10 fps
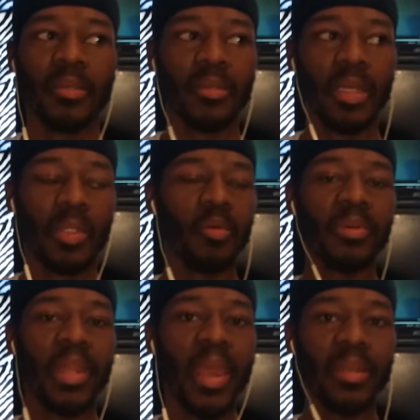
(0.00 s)

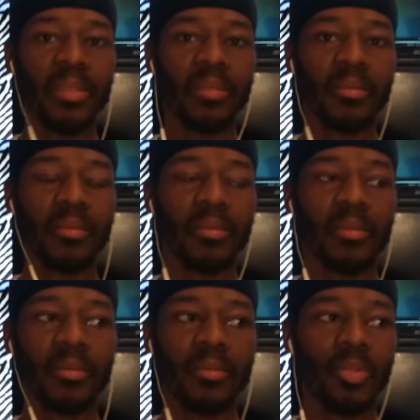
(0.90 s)
Illuminati,
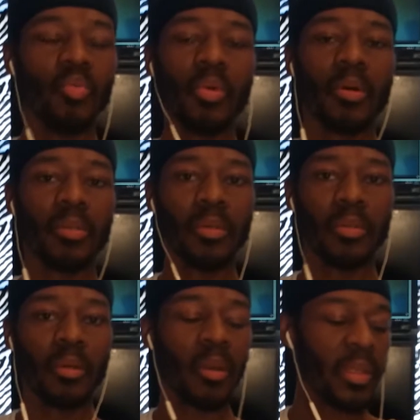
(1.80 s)
New World
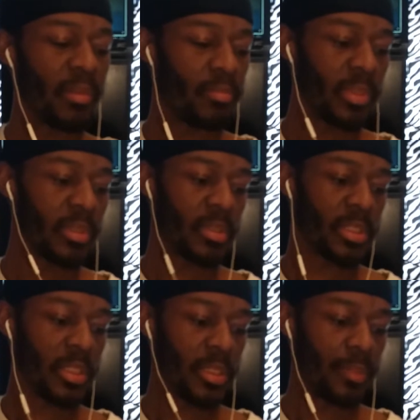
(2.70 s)
Order, all that
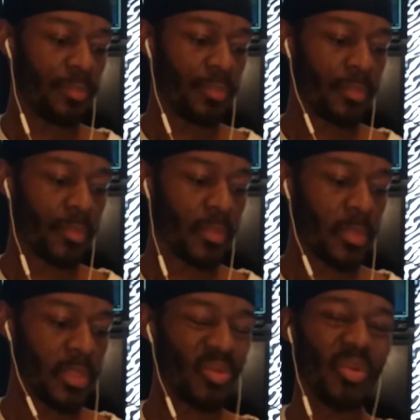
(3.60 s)
bullshit.
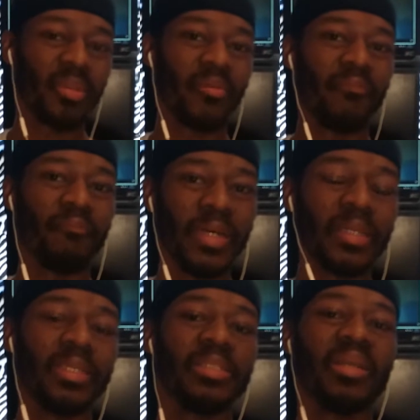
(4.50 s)
So what the
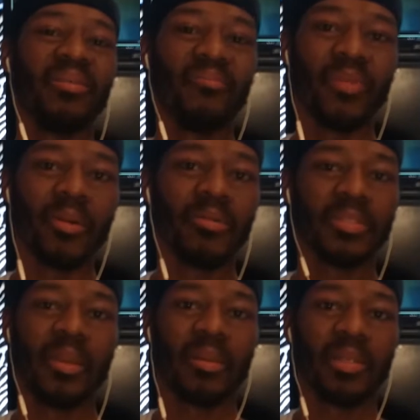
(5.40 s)
fuck is Young Pharoah
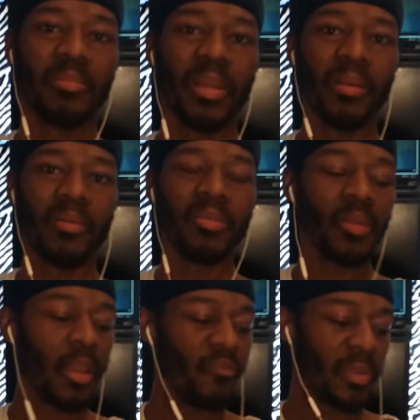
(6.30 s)
talking about? You
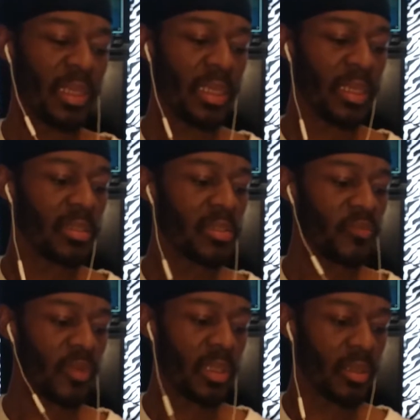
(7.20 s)
know, I'm finna end this
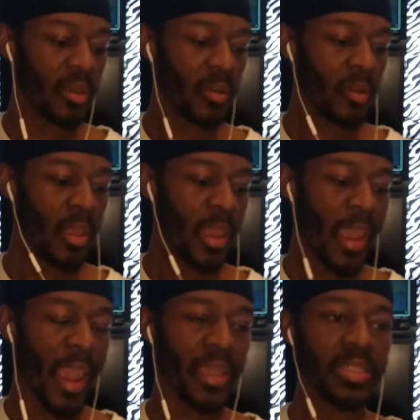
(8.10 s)
video.
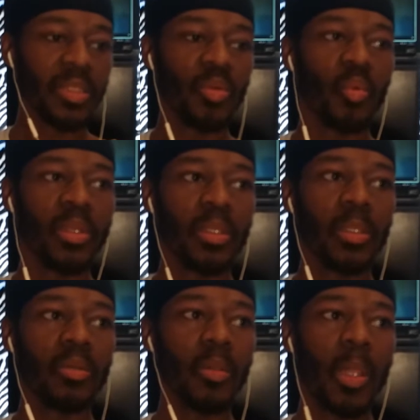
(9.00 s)
I actually went a
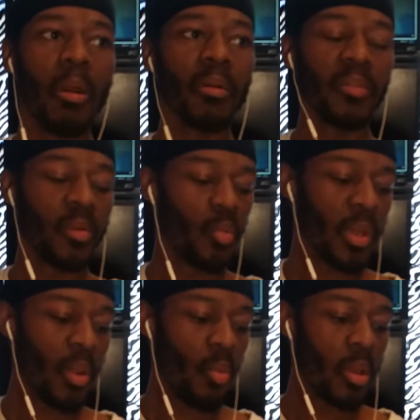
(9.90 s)
little longer than what
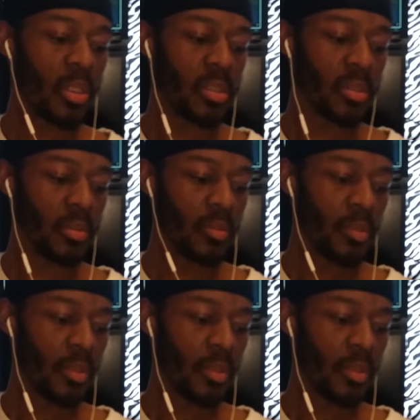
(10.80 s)
I wanted to.